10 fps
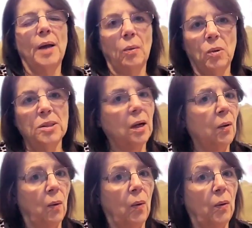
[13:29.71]
I was at
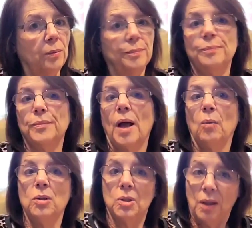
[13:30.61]
goal. I
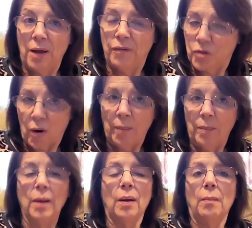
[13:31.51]
was a lifetime